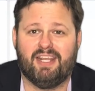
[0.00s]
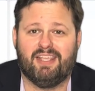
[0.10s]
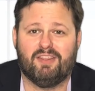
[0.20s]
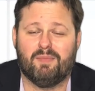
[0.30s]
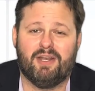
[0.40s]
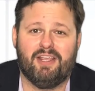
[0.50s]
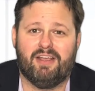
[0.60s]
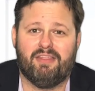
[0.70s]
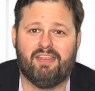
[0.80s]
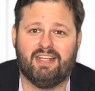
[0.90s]
the money
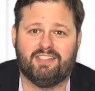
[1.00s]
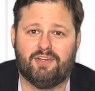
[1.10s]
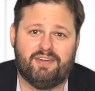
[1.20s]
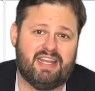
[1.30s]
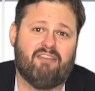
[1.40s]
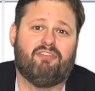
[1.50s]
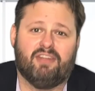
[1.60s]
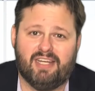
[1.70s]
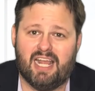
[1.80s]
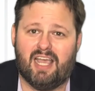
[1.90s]
on things that are
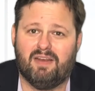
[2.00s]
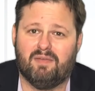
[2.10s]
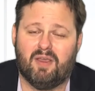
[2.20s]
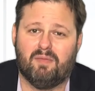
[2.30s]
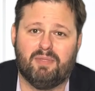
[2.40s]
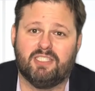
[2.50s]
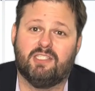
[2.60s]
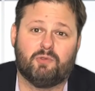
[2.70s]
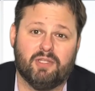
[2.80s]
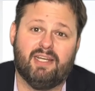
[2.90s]
definitely not
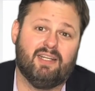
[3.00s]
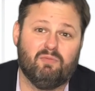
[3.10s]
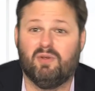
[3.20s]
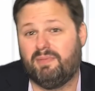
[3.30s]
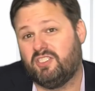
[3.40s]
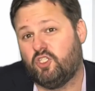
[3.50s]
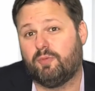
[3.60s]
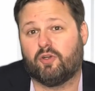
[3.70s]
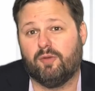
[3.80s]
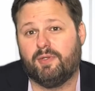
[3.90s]
business related would be
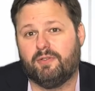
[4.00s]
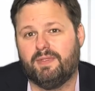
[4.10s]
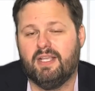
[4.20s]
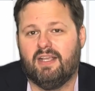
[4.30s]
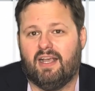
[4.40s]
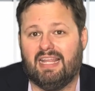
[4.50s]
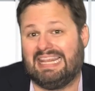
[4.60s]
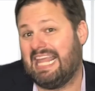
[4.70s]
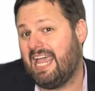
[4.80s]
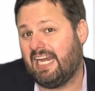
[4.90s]
super criminal.
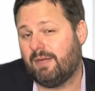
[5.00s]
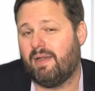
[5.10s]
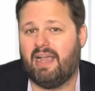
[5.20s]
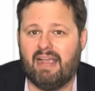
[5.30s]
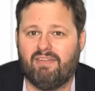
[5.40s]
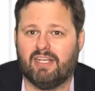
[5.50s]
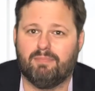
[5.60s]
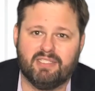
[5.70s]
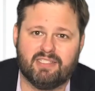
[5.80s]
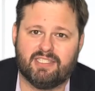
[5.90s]
Lying about having a
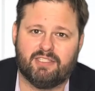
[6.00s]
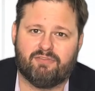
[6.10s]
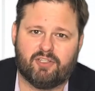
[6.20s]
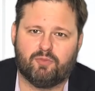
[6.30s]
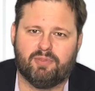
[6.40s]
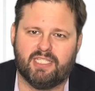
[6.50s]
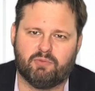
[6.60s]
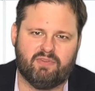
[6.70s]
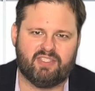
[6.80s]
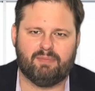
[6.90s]
business in the first place,
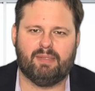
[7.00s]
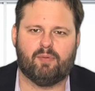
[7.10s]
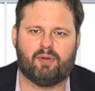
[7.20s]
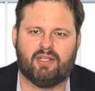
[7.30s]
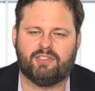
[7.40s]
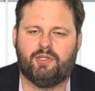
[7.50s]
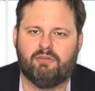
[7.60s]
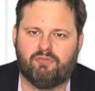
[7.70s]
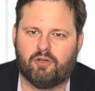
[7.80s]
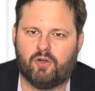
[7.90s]
we've seen people
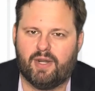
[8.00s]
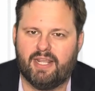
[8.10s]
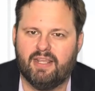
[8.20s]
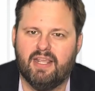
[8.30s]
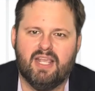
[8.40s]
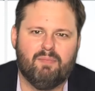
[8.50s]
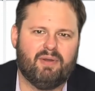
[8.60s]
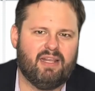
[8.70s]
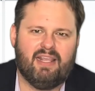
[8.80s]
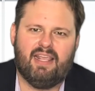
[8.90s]
prosecuted for already.
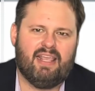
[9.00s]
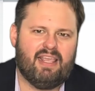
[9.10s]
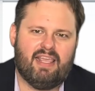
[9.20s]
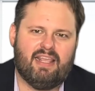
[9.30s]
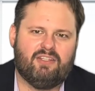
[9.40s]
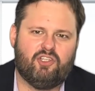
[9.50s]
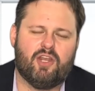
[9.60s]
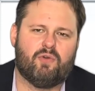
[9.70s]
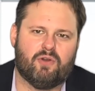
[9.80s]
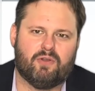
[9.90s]
But in
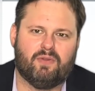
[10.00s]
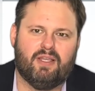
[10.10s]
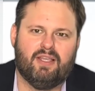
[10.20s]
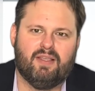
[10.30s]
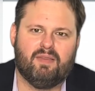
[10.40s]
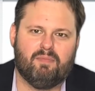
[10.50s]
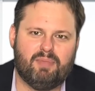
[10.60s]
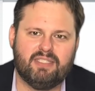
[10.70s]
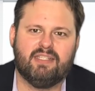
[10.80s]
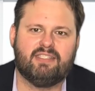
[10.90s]
general,
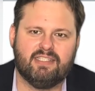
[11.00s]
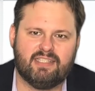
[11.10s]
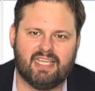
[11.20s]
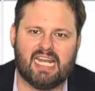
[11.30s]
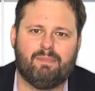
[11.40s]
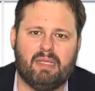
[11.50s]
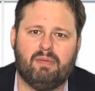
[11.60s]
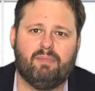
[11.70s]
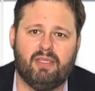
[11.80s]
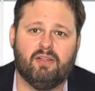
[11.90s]
businesses that got a
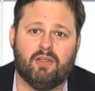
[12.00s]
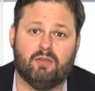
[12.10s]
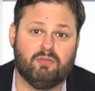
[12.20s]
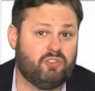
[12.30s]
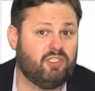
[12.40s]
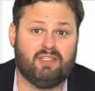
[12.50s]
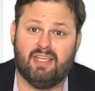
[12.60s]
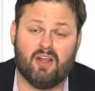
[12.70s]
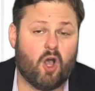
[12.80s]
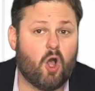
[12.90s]
PPP loan should
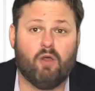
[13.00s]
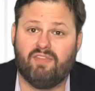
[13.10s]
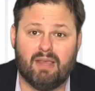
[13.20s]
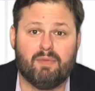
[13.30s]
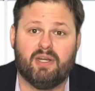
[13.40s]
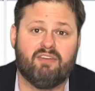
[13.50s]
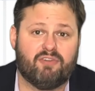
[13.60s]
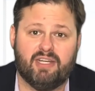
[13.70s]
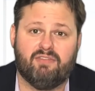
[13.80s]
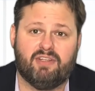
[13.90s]
get all of that money
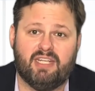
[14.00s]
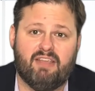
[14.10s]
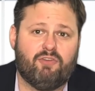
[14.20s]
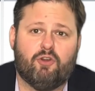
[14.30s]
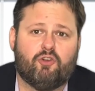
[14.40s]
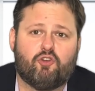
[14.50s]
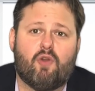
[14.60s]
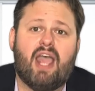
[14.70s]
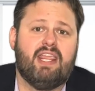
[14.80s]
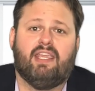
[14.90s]
forgiven if you're
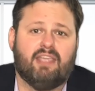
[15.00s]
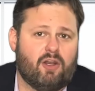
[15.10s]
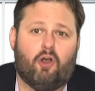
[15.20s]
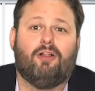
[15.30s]
trying at all.